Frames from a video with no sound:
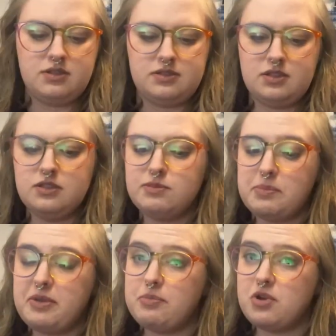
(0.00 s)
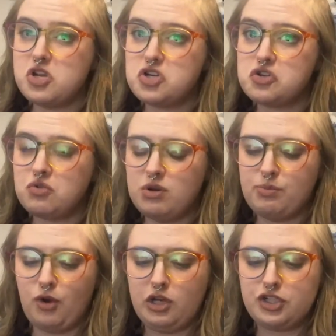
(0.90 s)
So this might be a pretty short
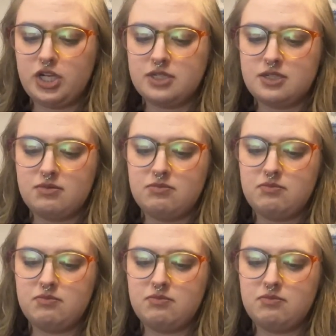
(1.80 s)
project.